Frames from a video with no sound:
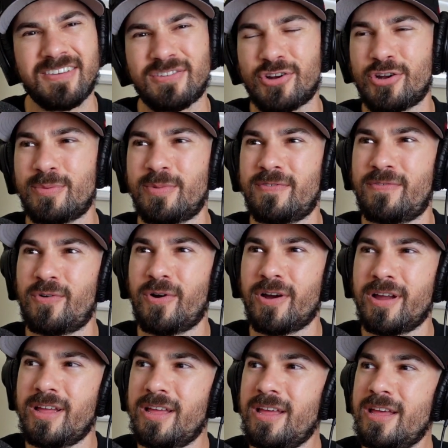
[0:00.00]
I've heard it before.
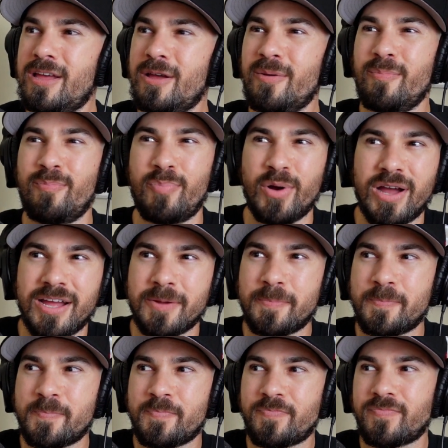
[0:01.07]
But
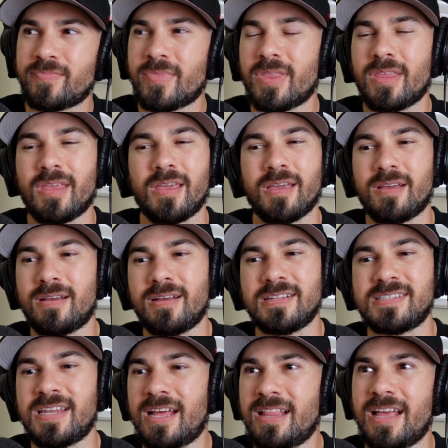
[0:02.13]

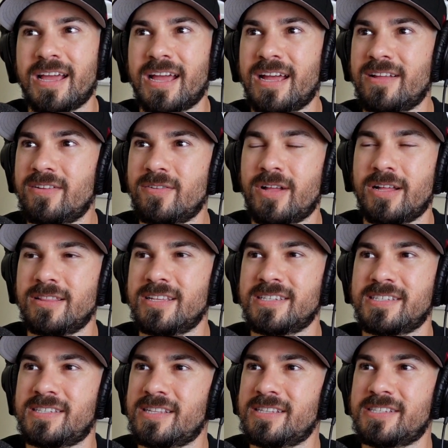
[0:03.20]
it's not like I, I
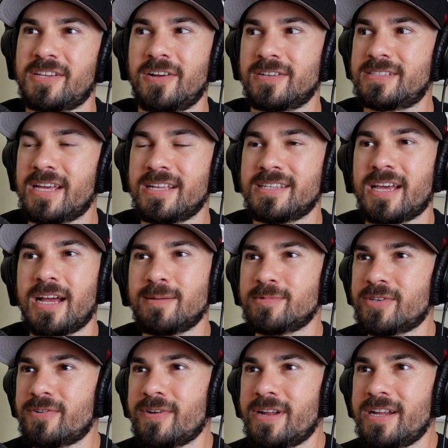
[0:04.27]
listened to the song ten times
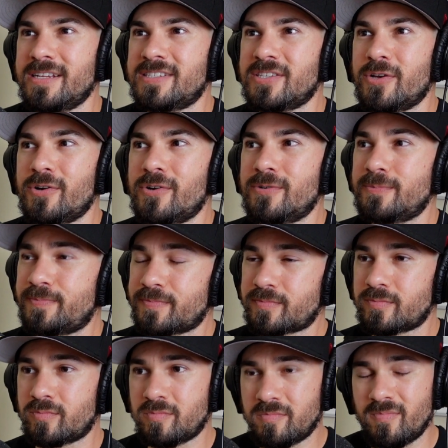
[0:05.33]
already, so
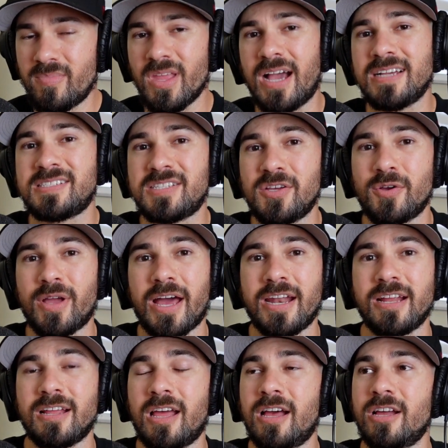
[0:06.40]
I still got
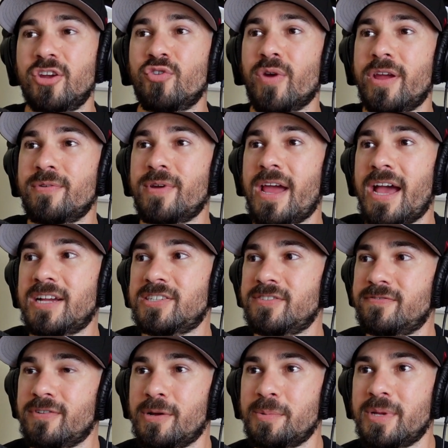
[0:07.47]
a, a great reaction
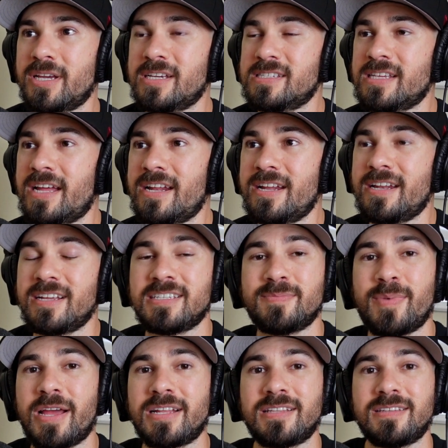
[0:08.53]
from it because I didn't
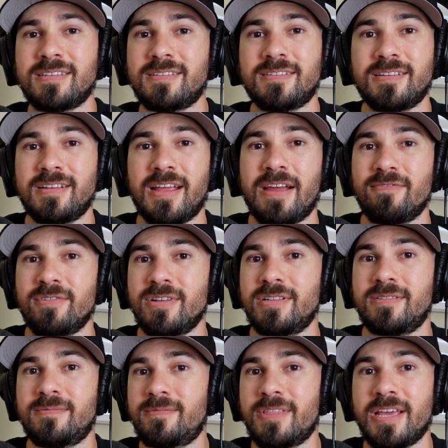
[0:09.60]
expect
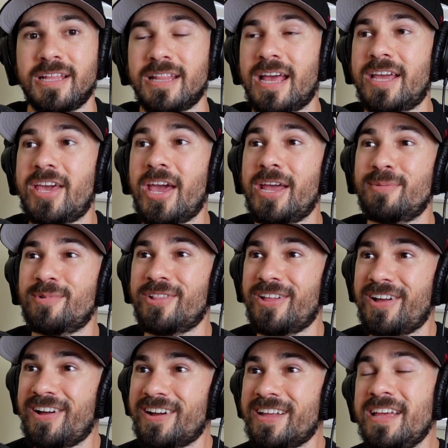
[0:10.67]
everything that came
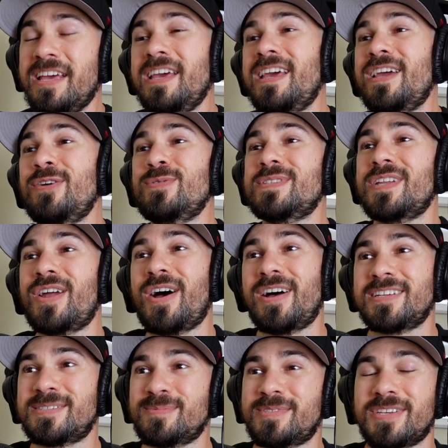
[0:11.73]
along. It was an
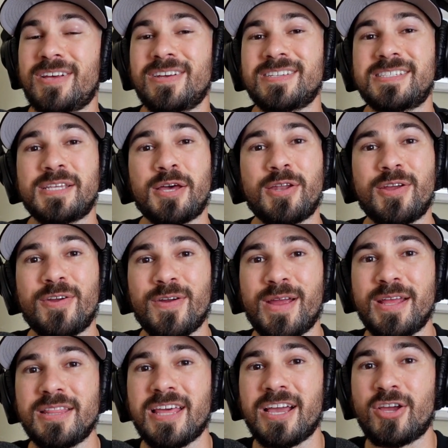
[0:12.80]
awesome song, sounded
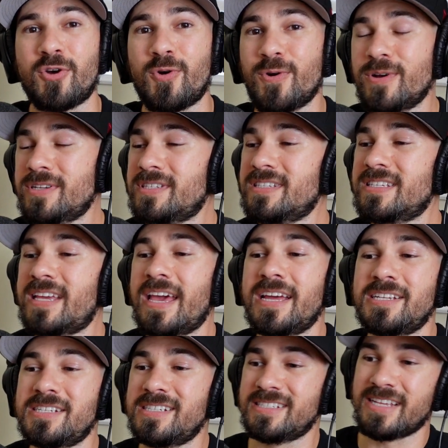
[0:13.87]
great. That chorus is
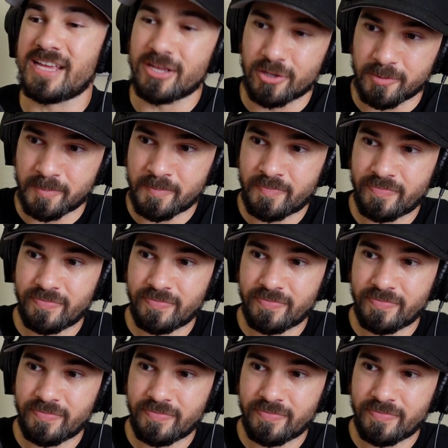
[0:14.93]
catchy as hell.